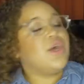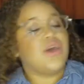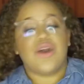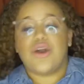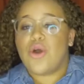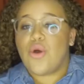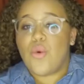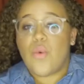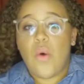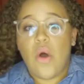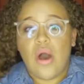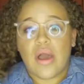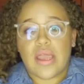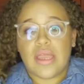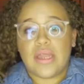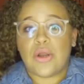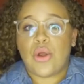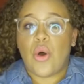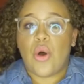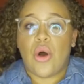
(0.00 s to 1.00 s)
go
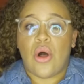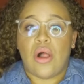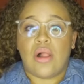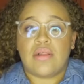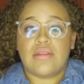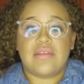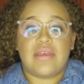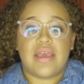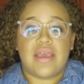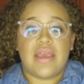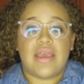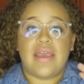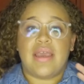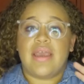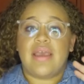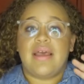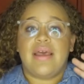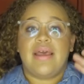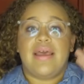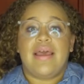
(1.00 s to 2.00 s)
walking all day,